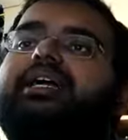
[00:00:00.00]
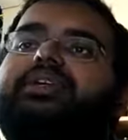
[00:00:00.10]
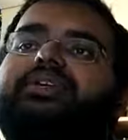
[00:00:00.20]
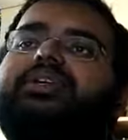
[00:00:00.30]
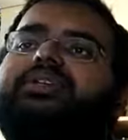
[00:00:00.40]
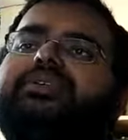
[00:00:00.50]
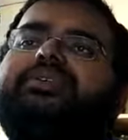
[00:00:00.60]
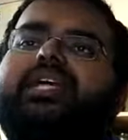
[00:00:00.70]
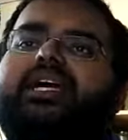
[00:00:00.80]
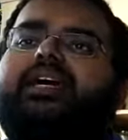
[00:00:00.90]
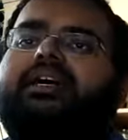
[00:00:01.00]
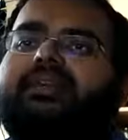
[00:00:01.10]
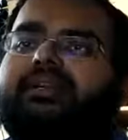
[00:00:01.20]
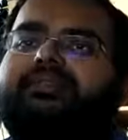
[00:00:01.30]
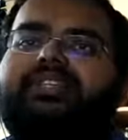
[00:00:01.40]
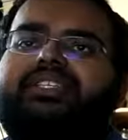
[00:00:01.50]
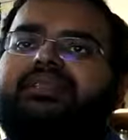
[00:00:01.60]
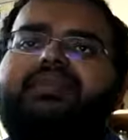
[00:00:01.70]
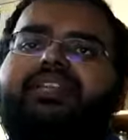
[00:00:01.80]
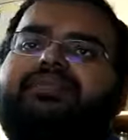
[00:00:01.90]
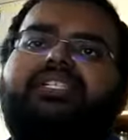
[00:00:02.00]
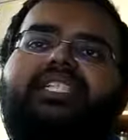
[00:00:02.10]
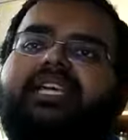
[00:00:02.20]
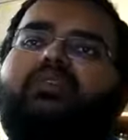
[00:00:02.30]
you could use this in many fields like